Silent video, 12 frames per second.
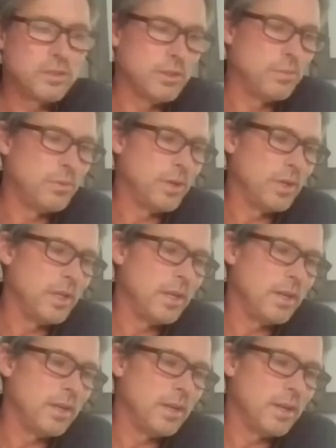good point. And
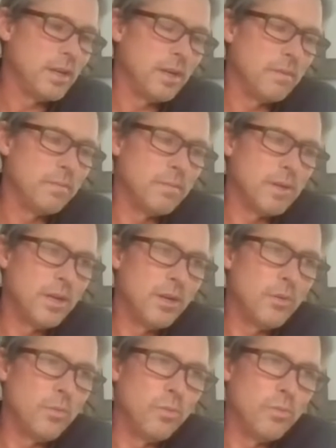I
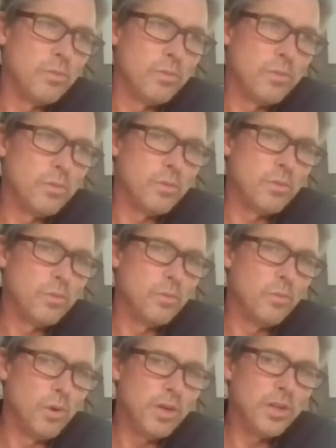know
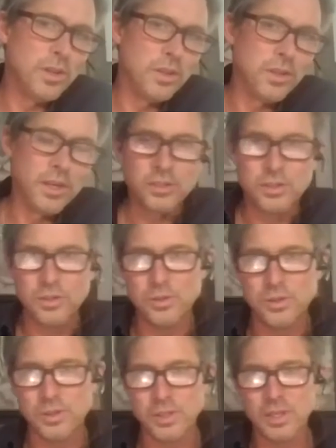one of the things
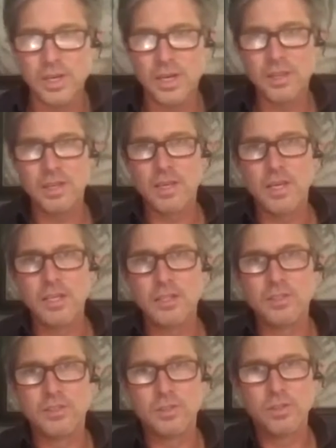too is that I think
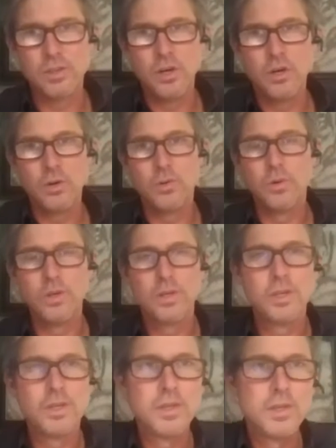agents know
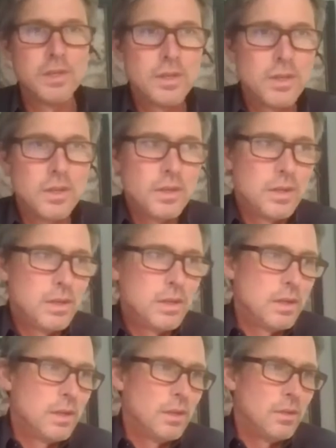
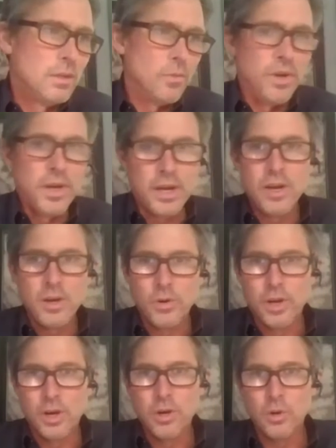when
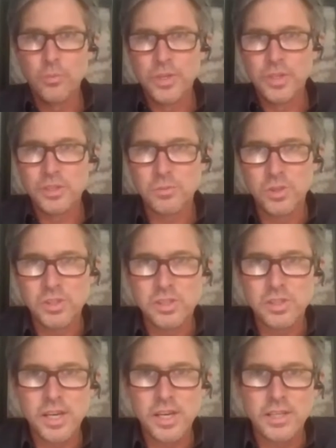a home needs to be
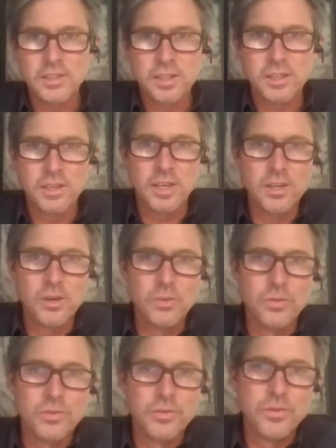staged. I
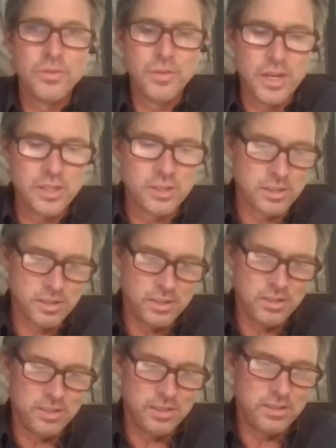know that's
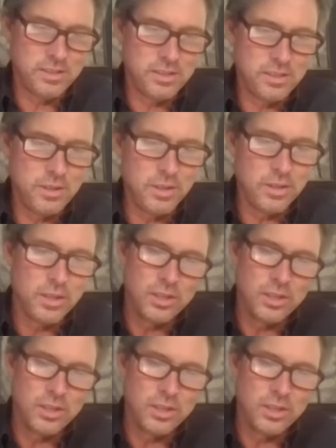the